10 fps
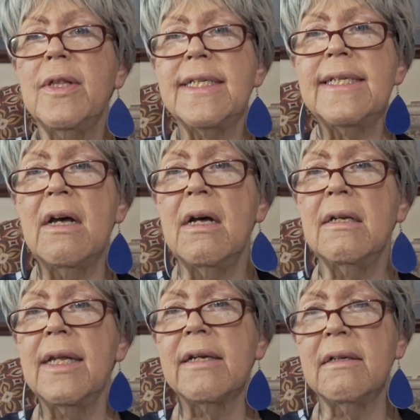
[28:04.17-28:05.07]
this on
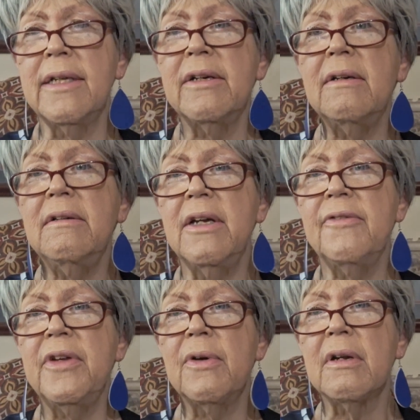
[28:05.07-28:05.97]
like glitter
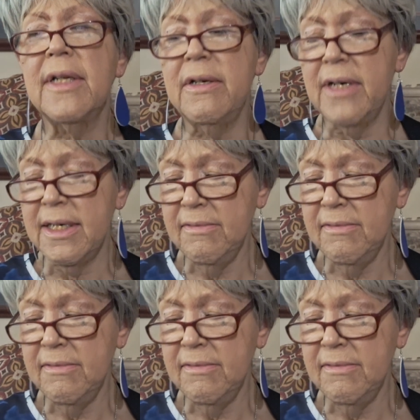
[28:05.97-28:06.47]
if you are glitter